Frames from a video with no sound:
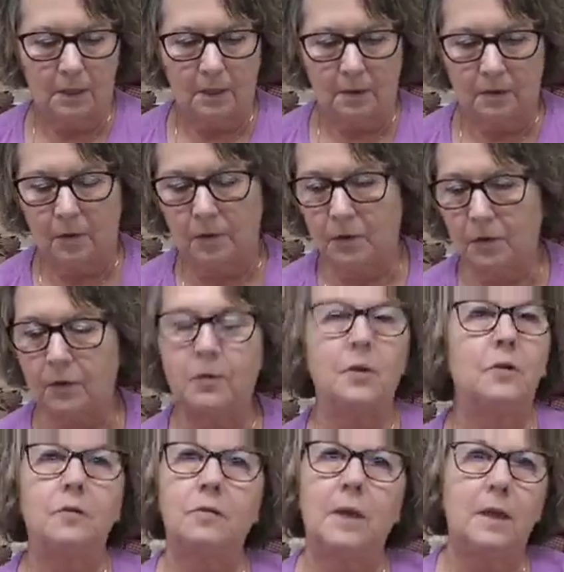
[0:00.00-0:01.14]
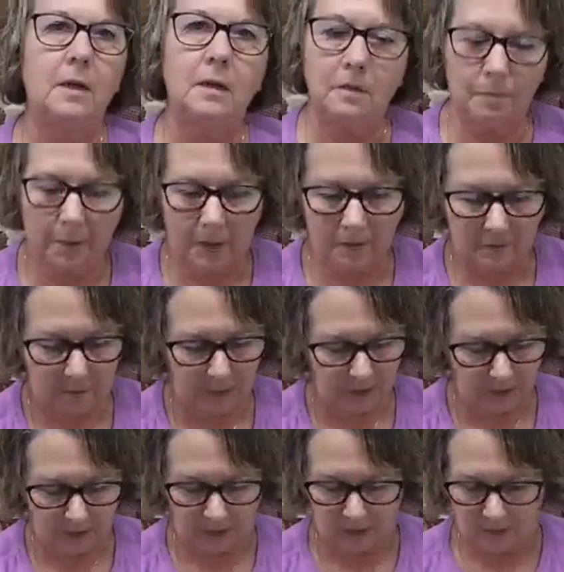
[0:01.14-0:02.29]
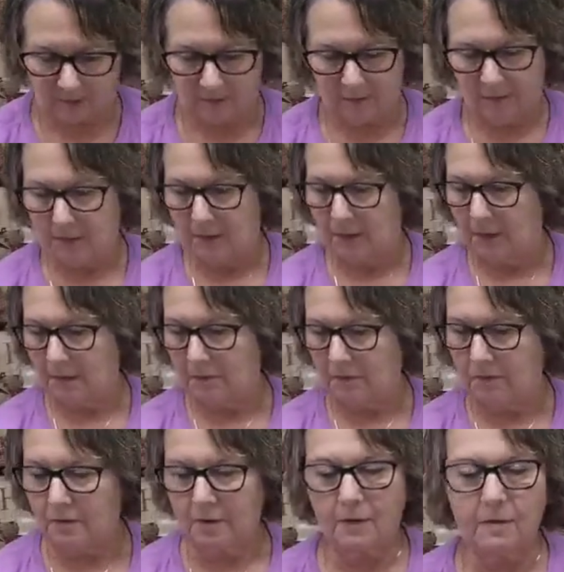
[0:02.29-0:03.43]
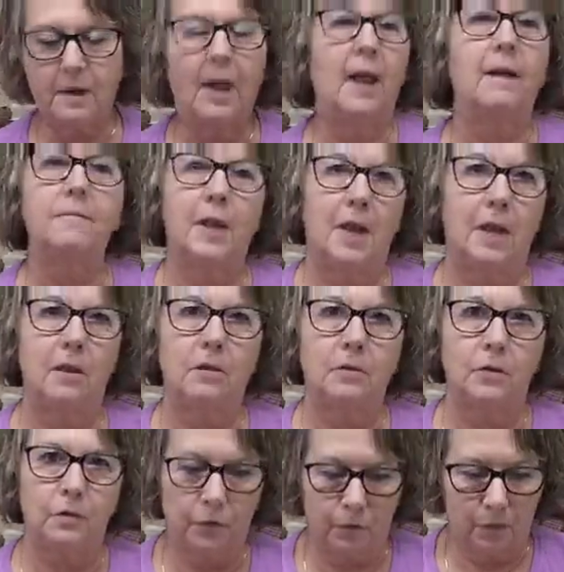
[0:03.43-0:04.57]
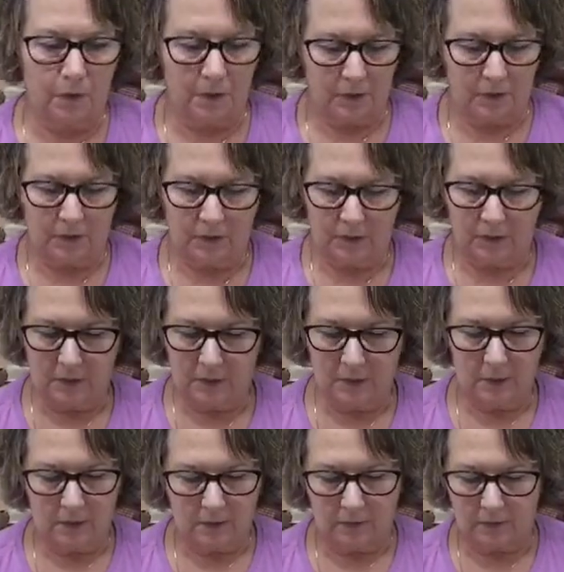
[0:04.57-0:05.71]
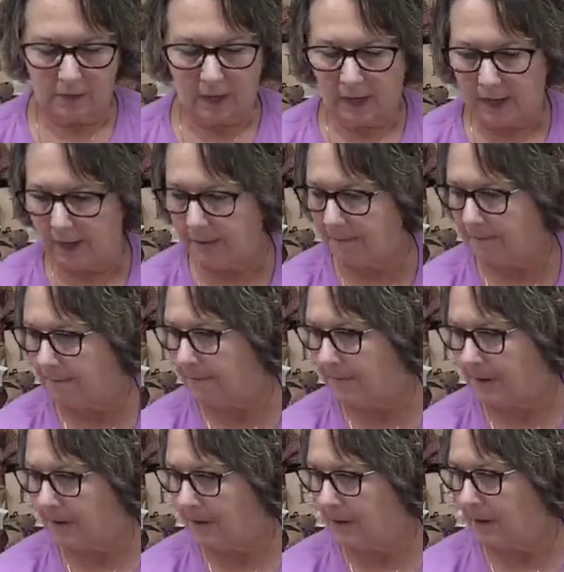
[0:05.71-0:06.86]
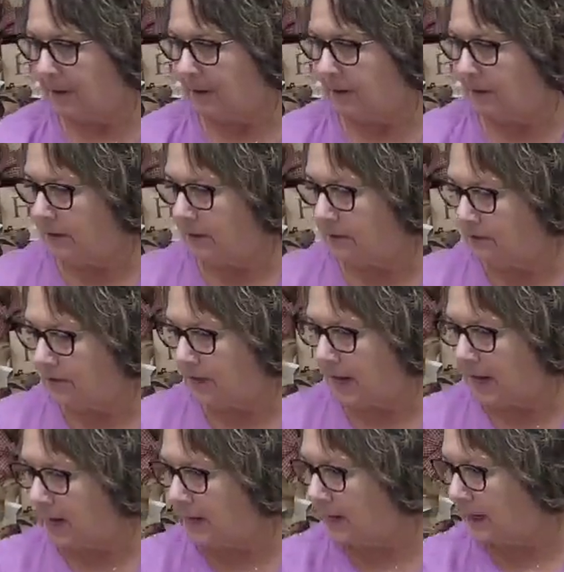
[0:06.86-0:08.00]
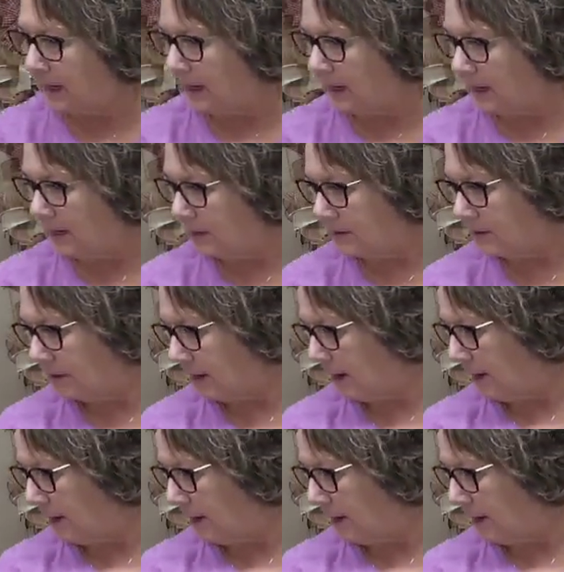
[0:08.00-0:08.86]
So there's endless possibilities. It just doesn't have to hang on your door. Okay? There's that, and